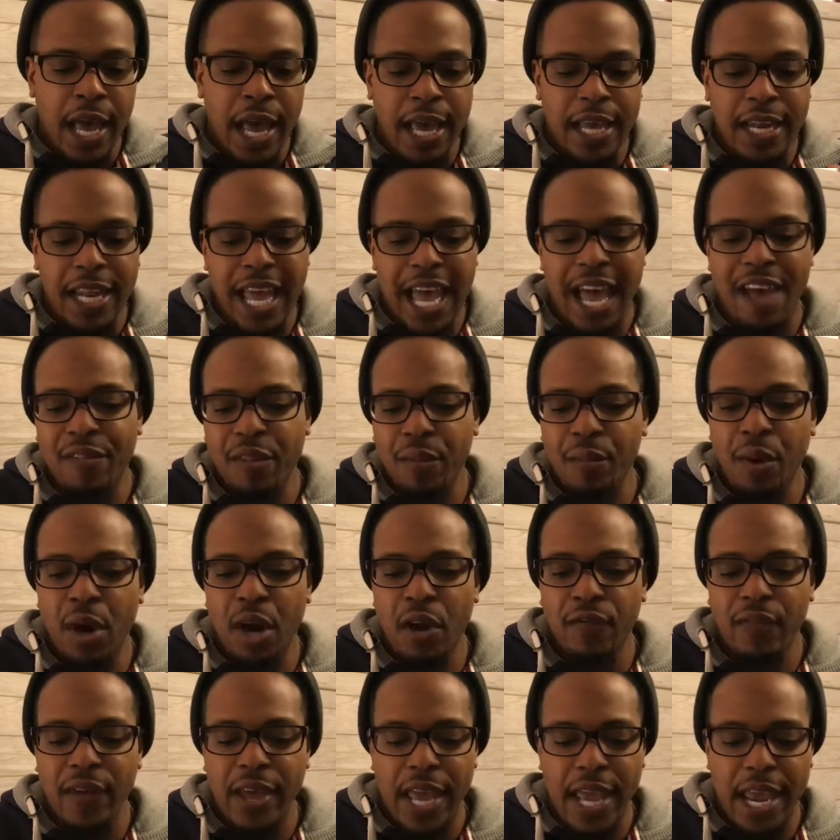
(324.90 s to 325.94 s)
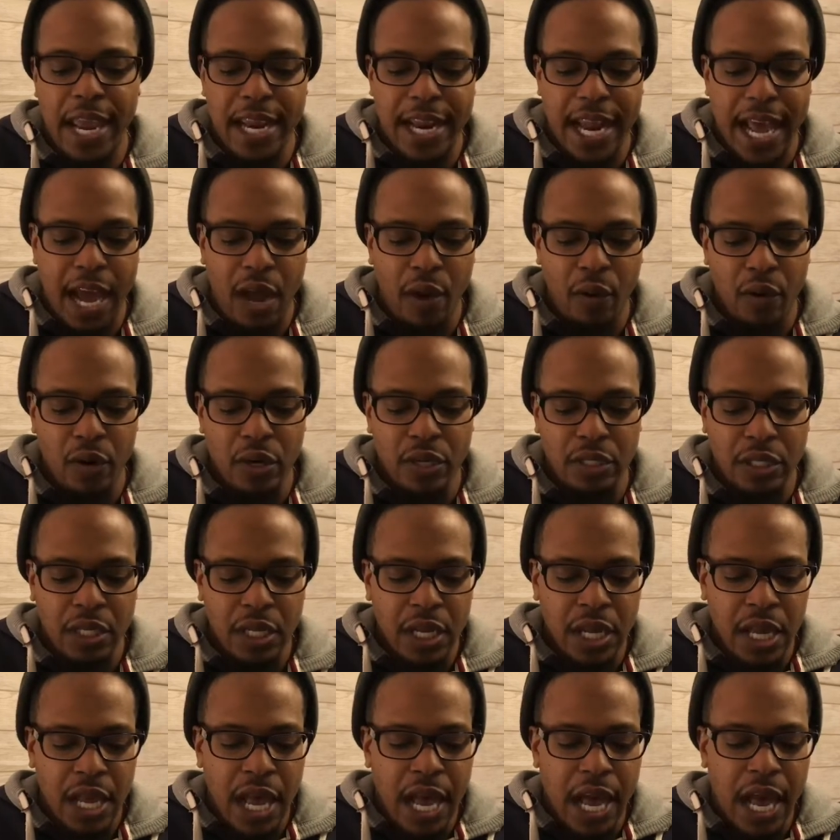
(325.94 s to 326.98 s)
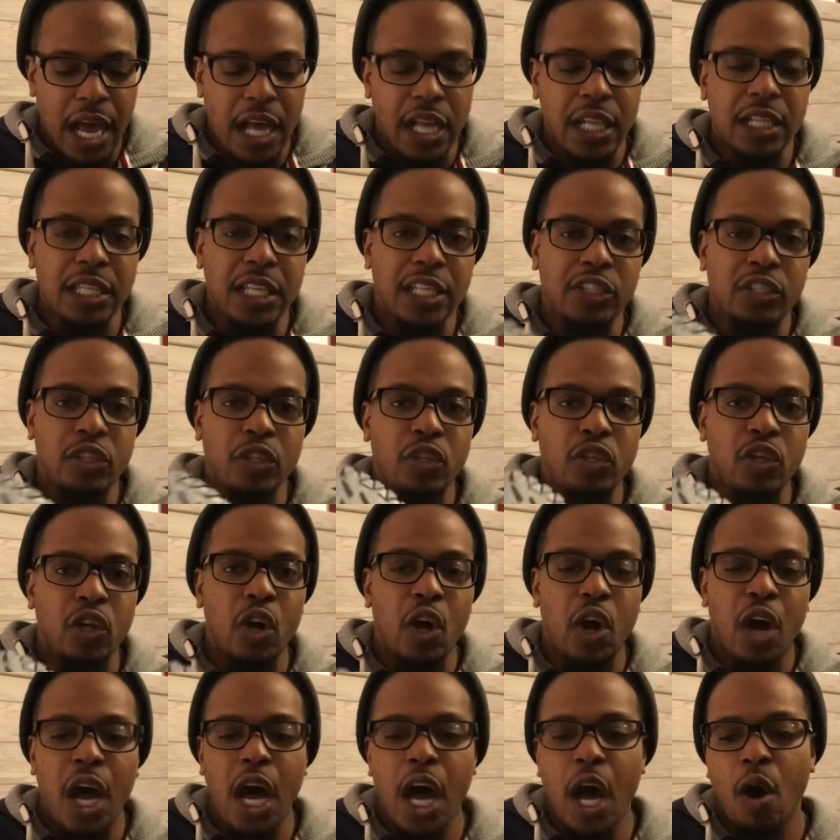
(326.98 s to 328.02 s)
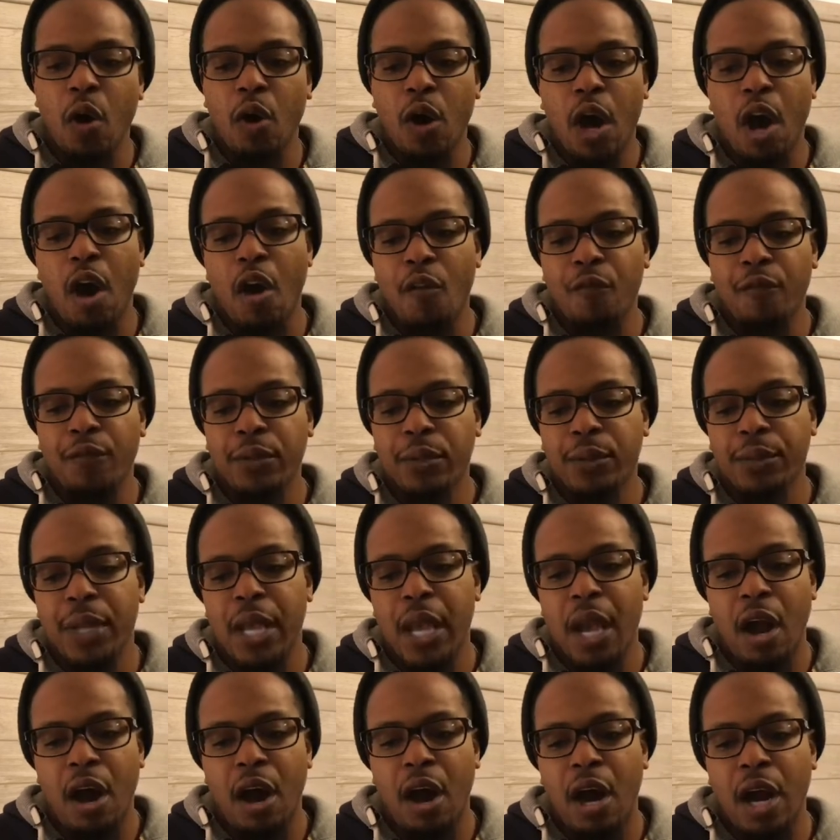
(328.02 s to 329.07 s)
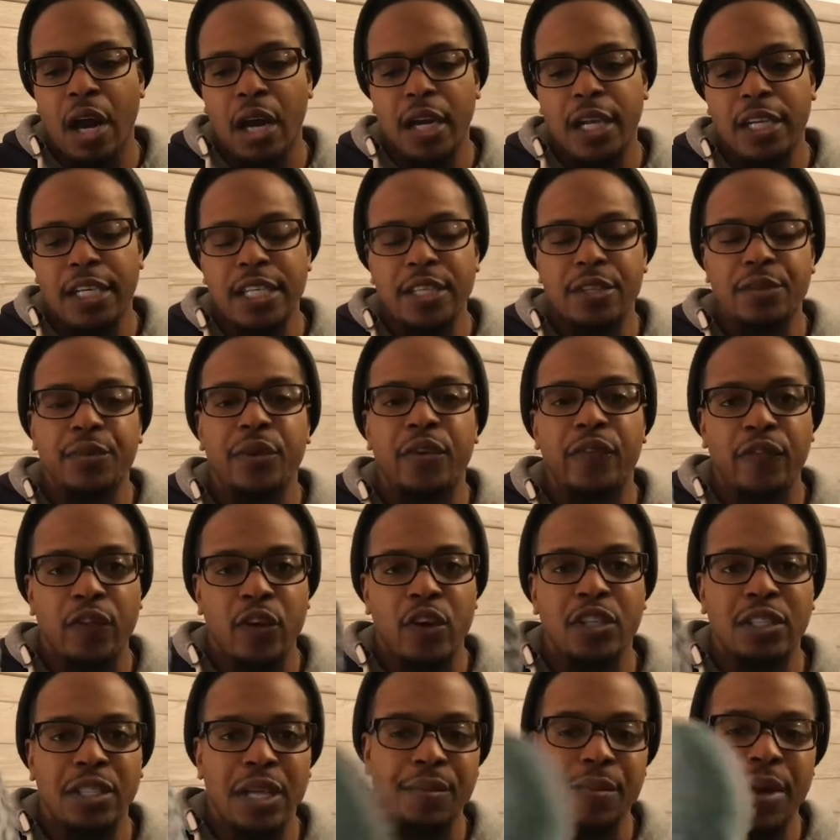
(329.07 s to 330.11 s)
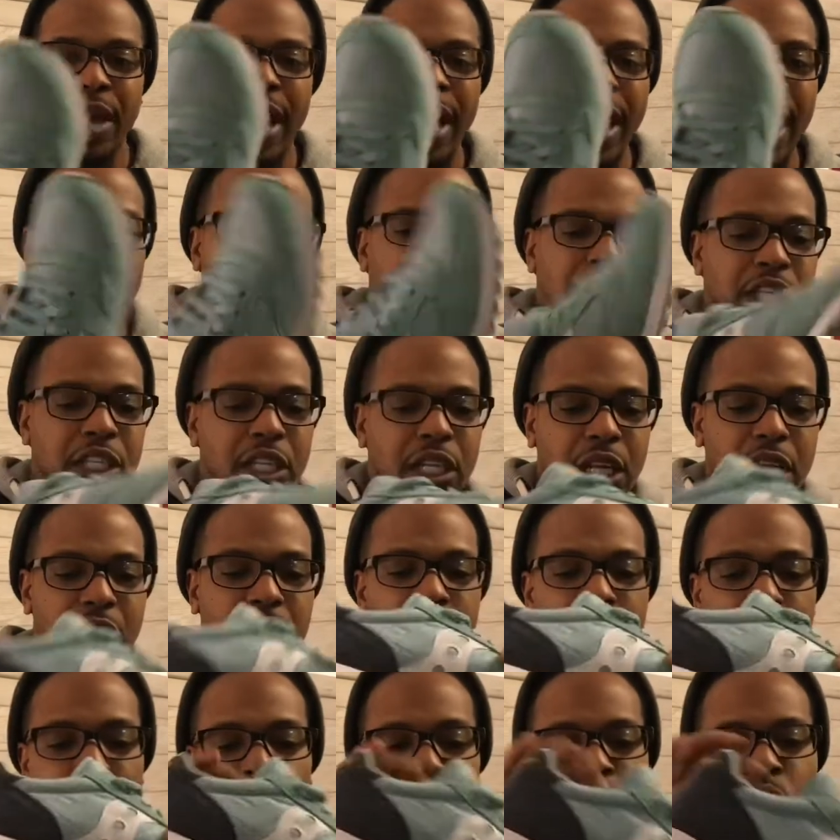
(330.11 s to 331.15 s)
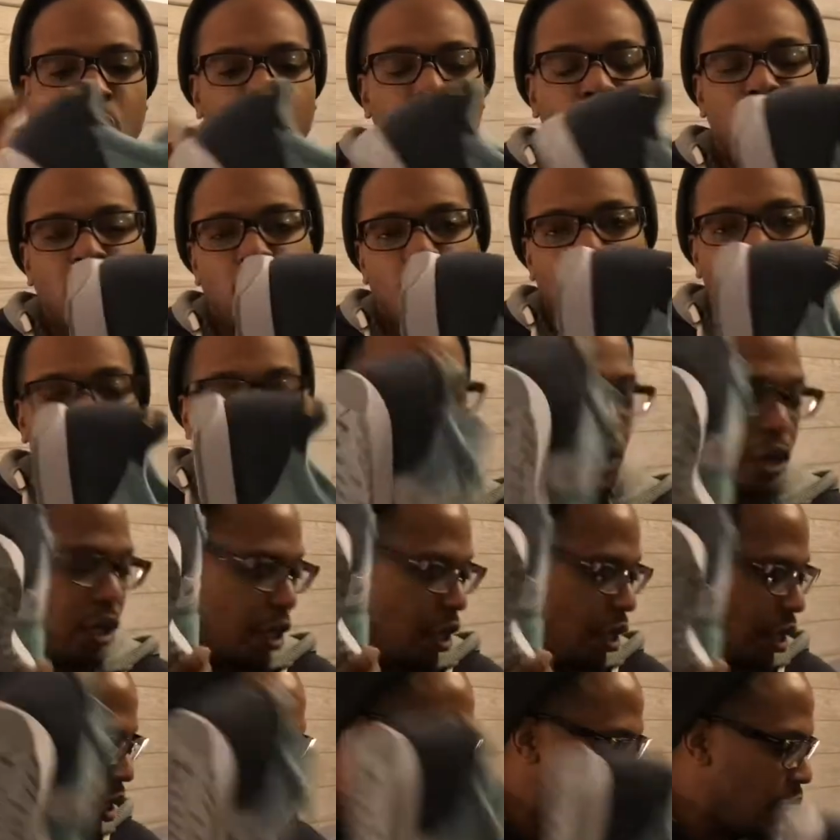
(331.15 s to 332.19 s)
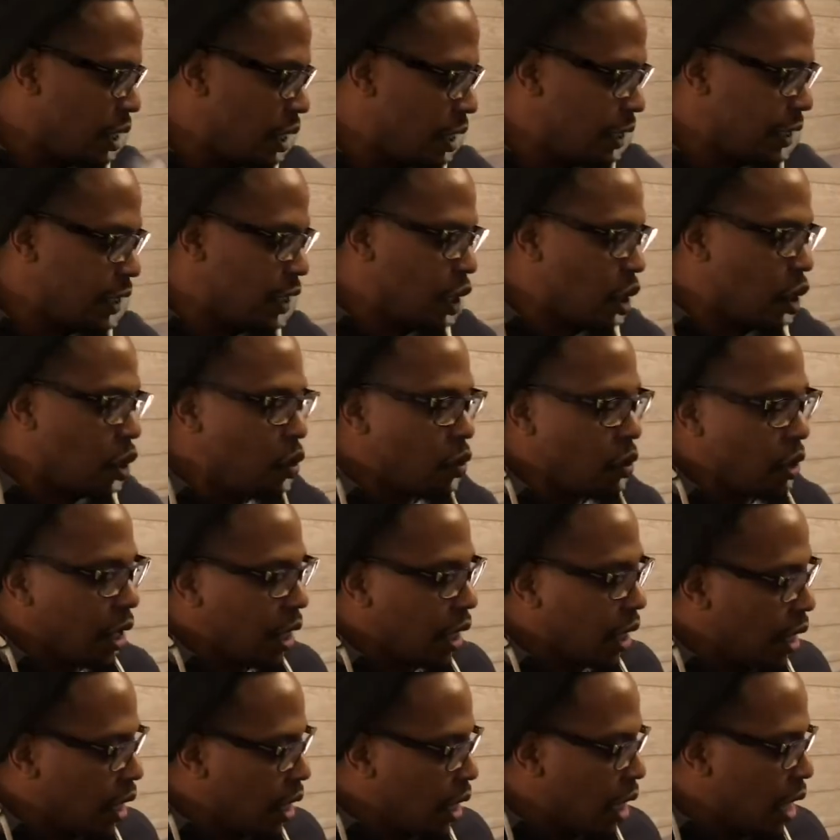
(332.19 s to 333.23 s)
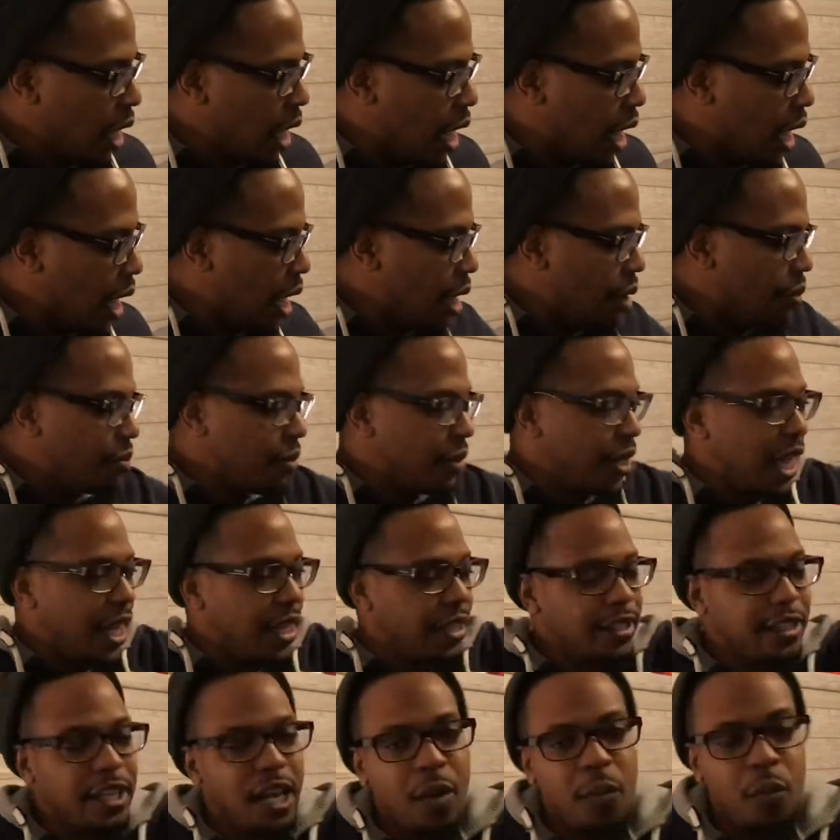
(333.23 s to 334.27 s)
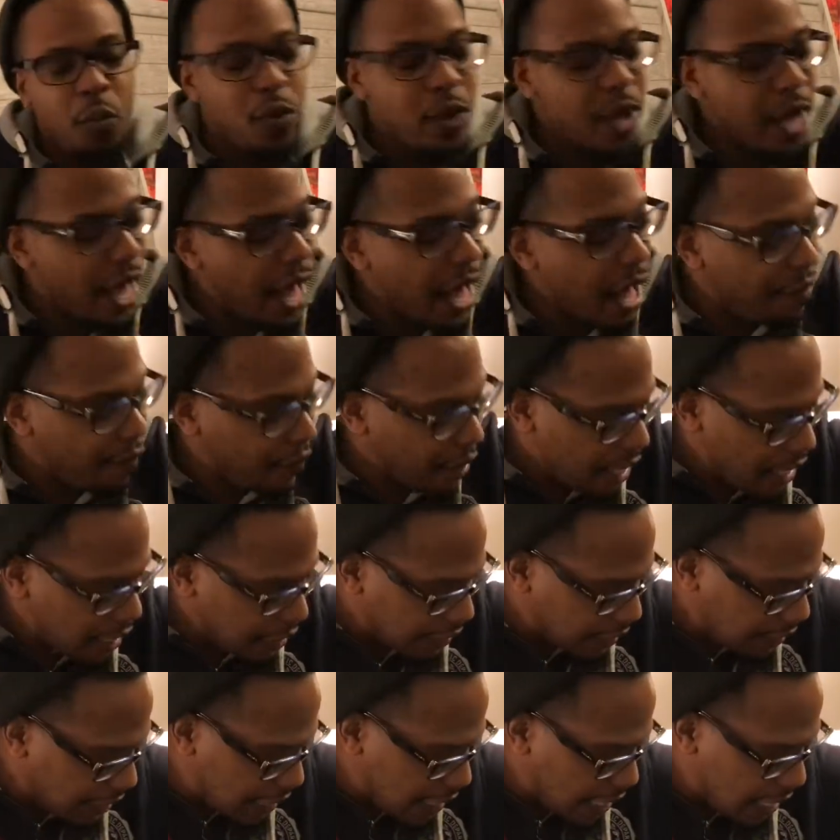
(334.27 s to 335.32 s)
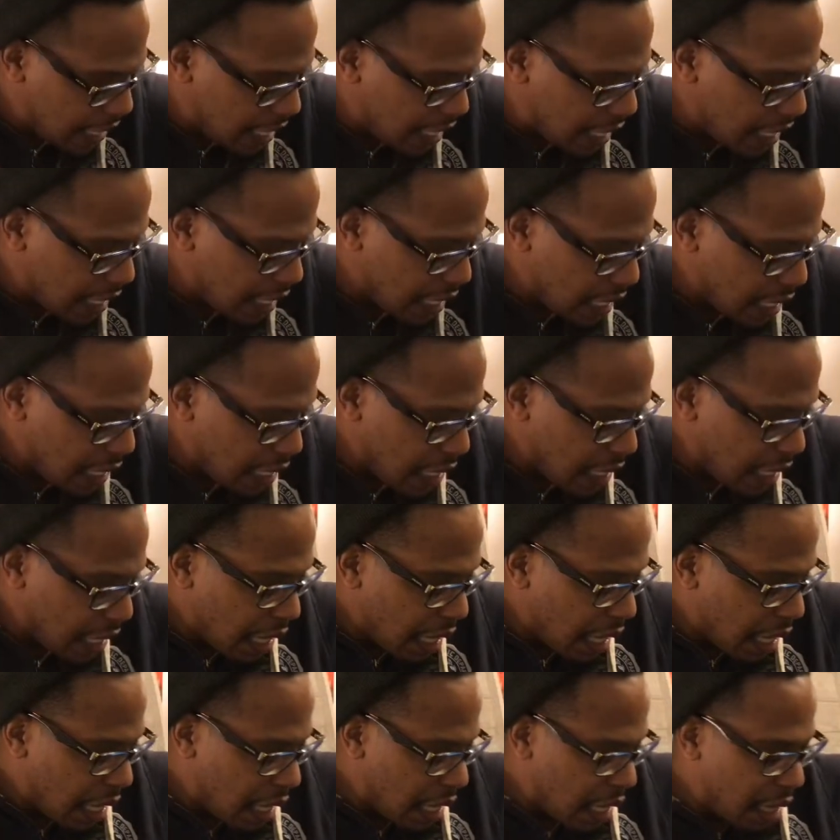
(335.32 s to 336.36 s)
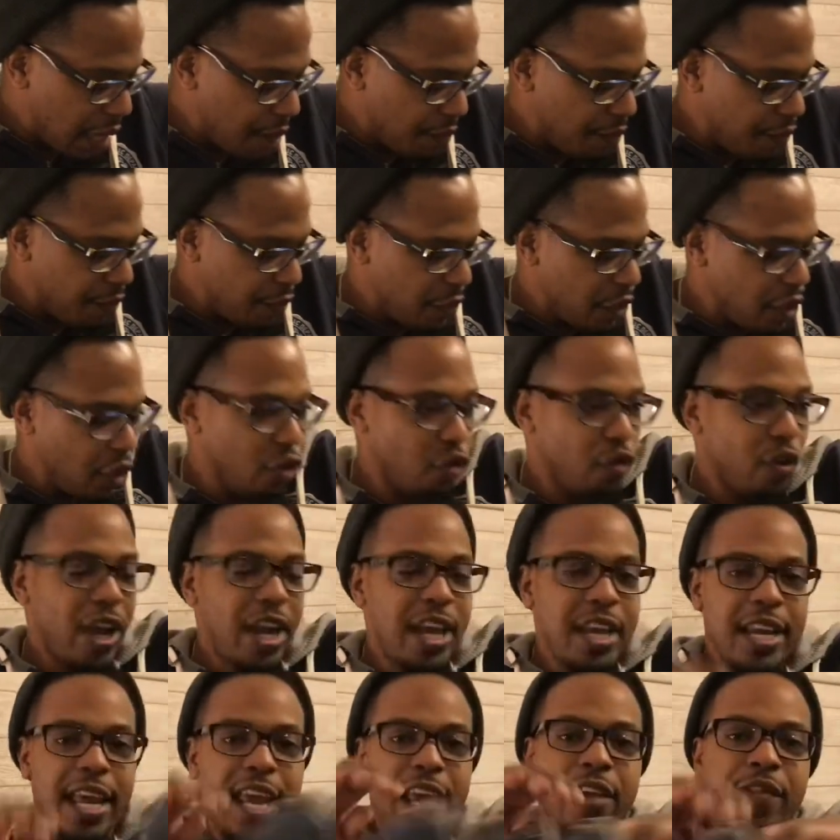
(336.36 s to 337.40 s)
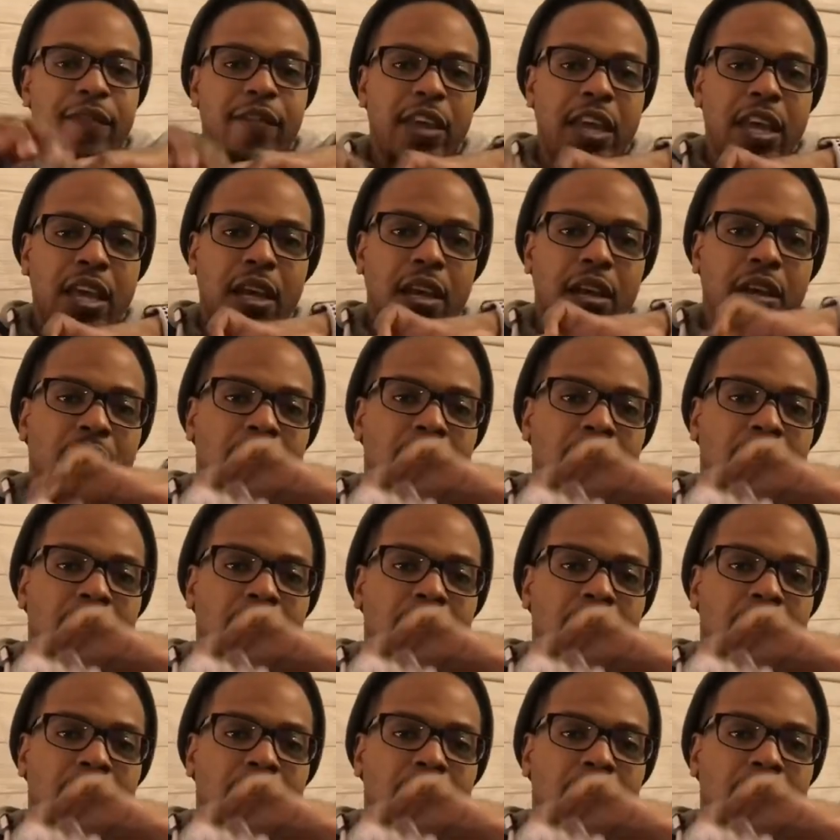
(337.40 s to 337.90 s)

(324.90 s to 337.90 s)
and have them on for 8 hours, I'll let you know how comfortable they are. Because these are the first time I actually worn the Saucony. Next up we have is the gray navy